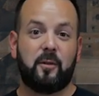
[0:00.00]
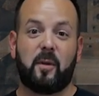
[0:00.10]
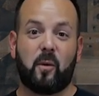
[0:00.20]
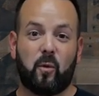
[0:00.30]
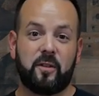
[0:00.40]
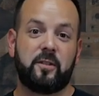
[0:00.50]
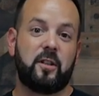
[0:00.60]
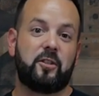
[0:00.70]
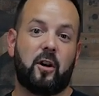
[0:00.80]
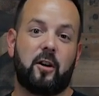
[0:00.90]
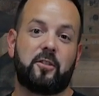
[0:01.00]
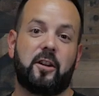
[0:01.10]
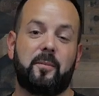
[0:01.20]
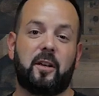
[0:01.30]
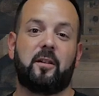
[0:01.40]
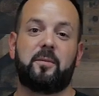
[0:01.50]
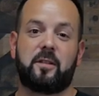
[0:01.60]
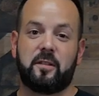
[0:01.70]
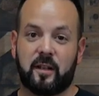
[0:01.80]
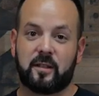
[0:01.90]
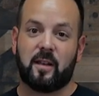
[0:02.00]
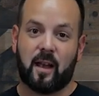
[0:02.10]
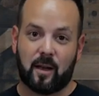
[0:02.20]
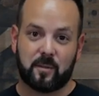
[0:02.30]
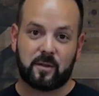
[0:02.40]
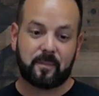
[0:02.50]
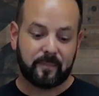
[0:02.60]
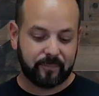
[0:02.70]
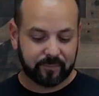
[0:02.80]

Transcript: my 1C charge rate becomes 6 amps.